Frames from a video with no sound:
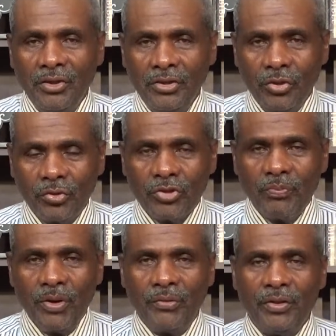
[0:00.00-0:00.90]
your
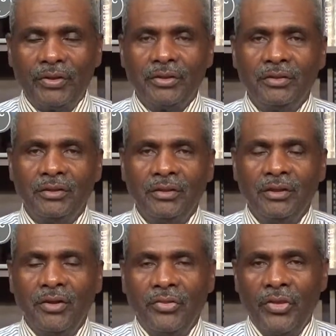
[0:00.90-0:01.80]
spirit
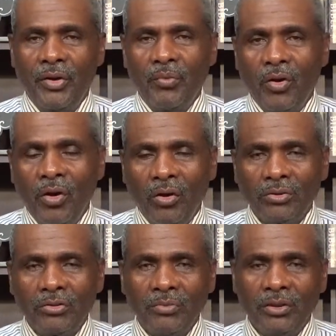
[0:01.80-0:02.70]
that will
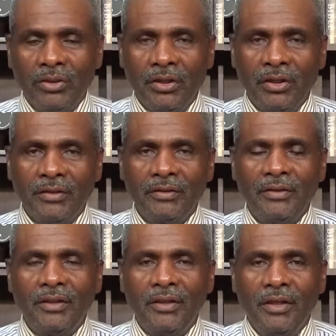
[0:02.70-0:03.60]
ultimately
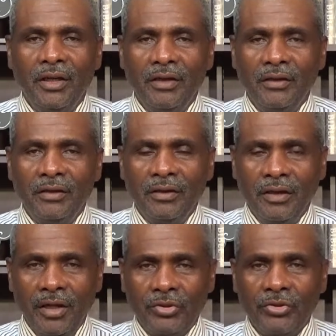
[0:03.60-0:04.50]

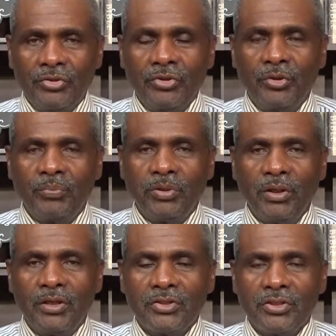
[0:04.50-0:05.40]
get you to a
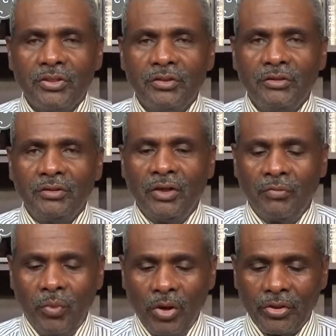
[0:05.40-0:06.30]
place of
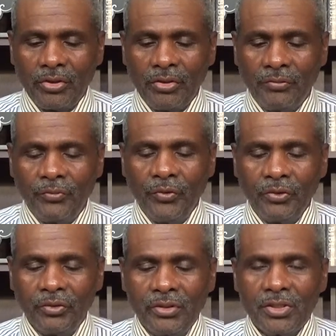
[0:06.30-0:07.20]
walking in the
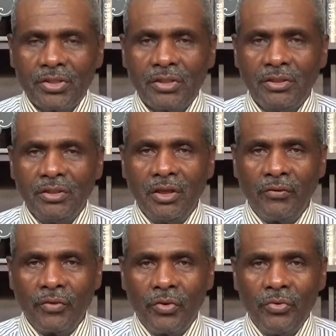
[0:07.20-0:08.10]
fullness
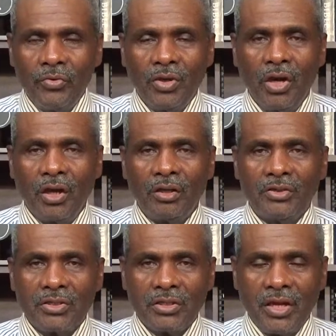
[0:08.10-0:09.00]
of who God
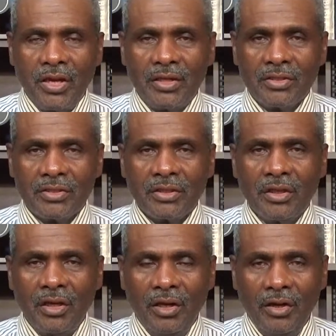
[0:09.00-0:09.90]
says
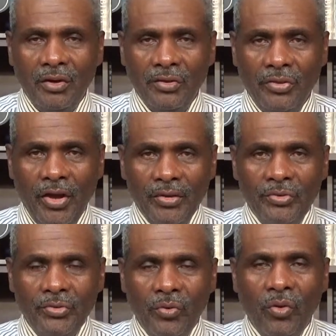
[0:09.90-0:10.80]
that
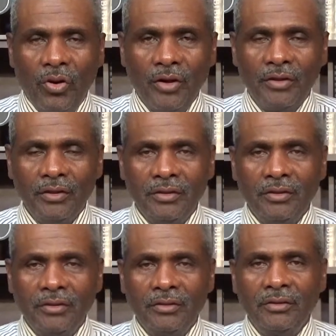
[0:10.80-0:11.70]
you are.
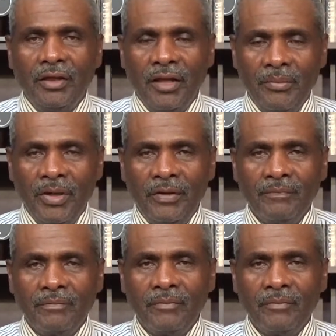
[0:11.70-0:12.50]
Amen.